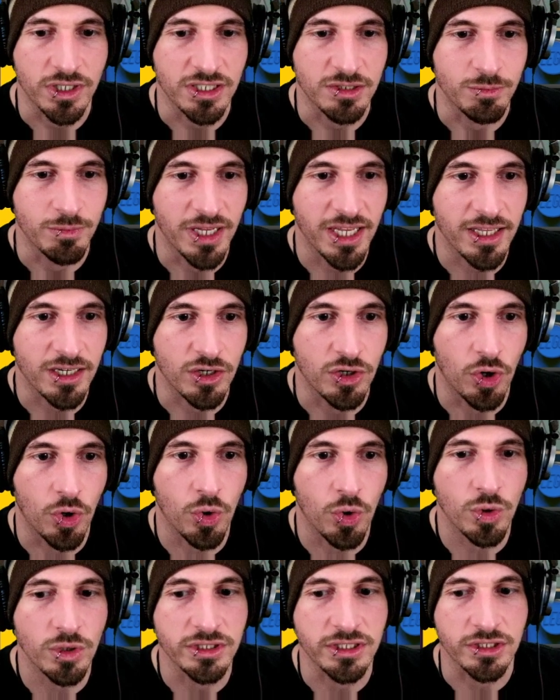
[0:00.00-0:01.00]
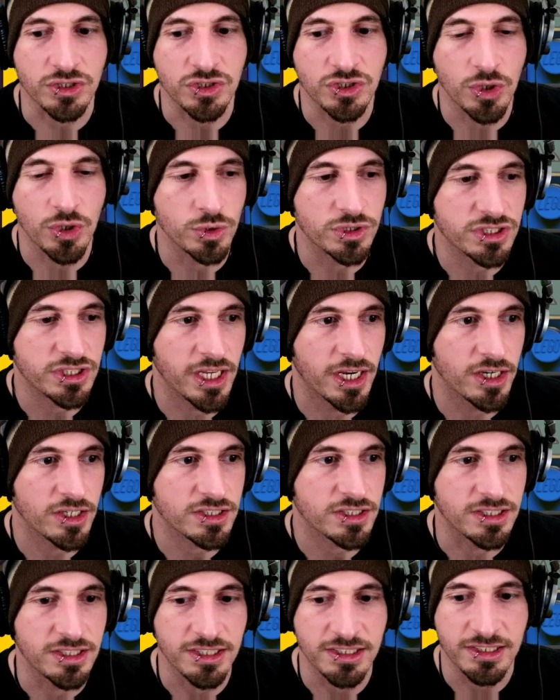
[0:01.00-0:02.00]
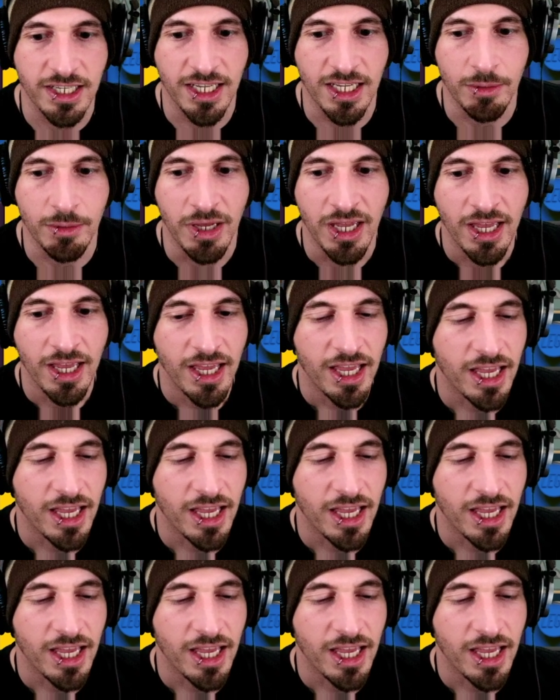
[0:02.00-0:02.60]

Because man, gold is so scarce in this game,